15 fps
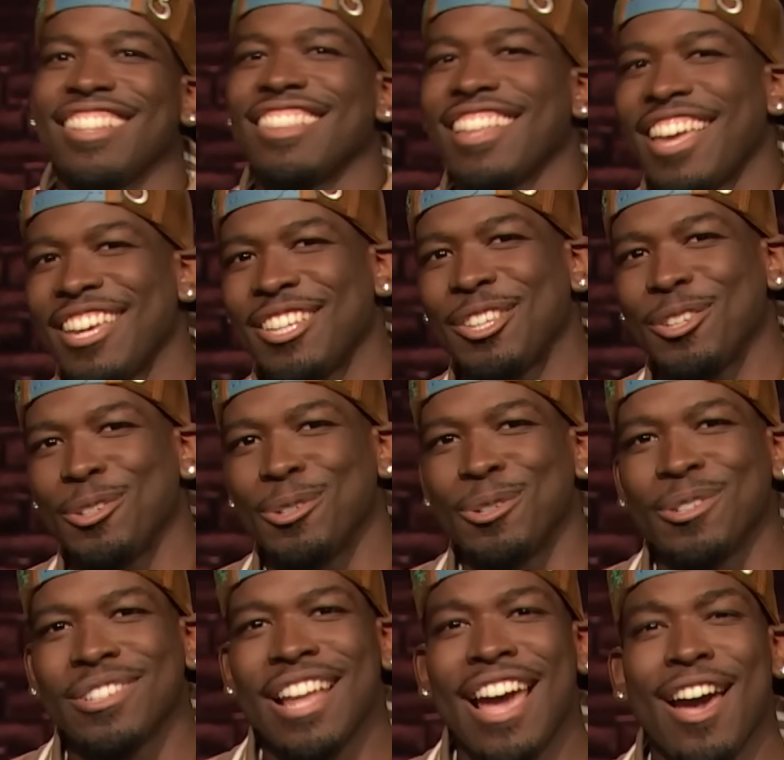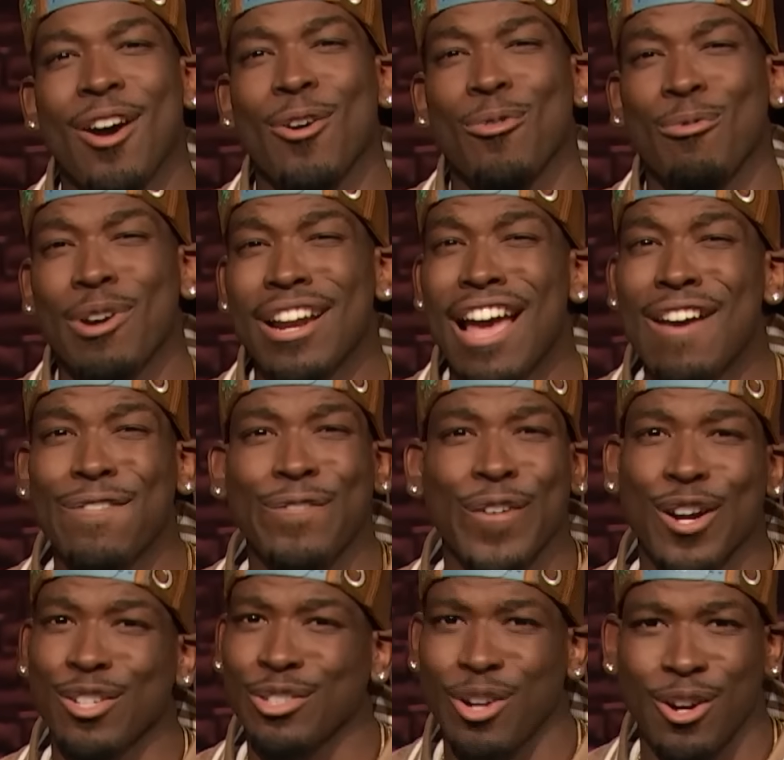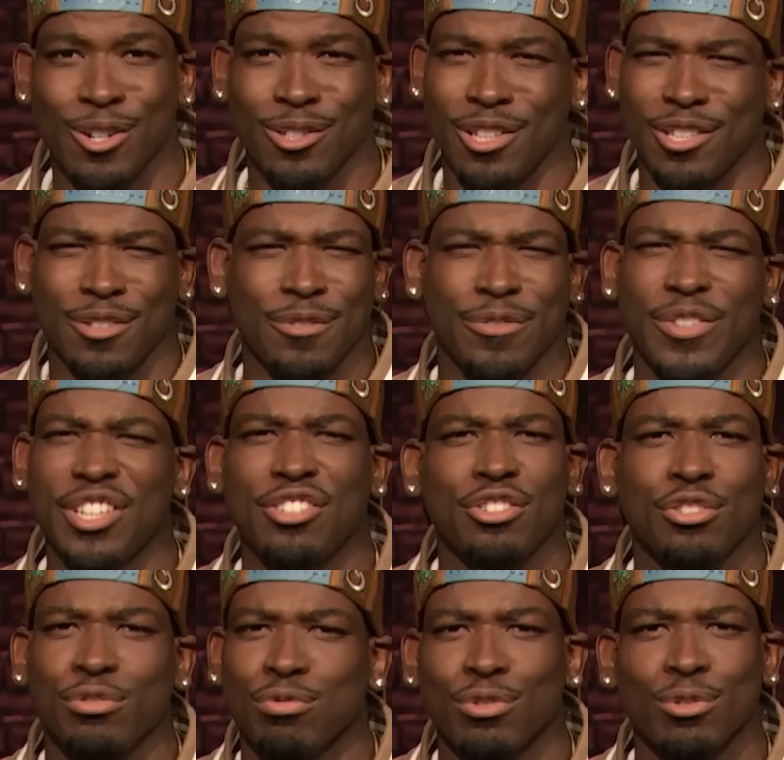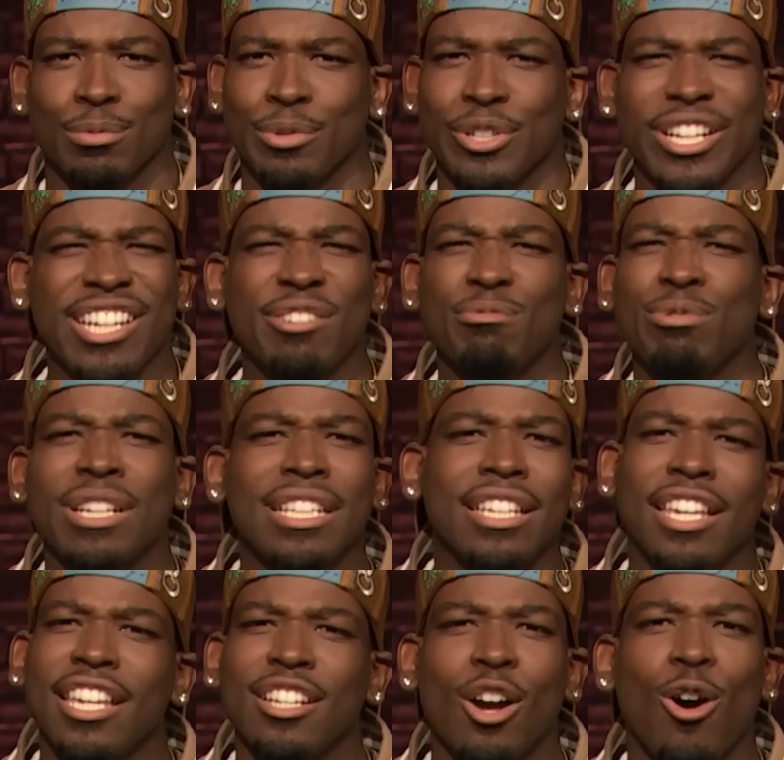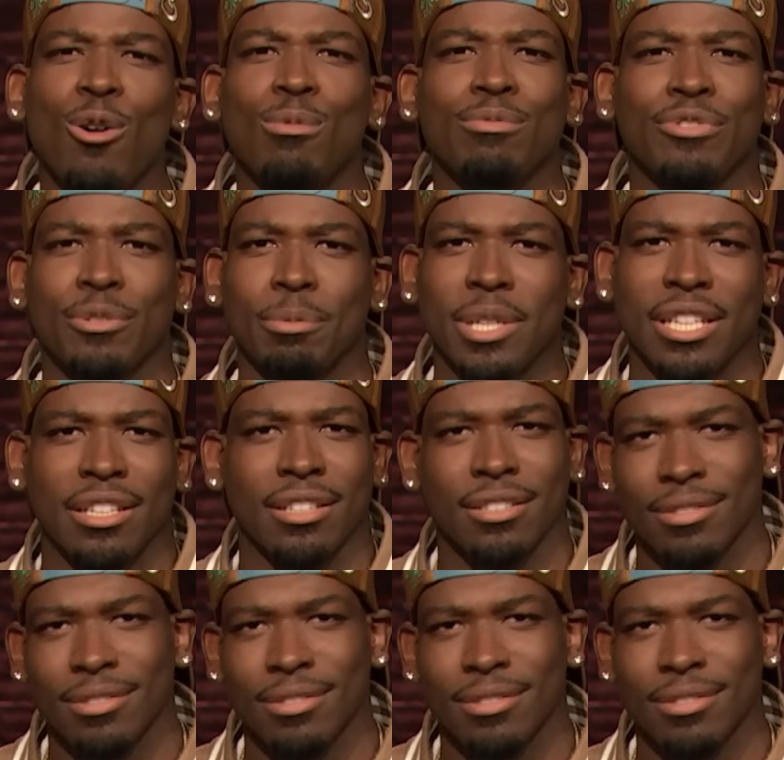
Thank you. Now, when I first heard this vicious rumor, it really hit home for me.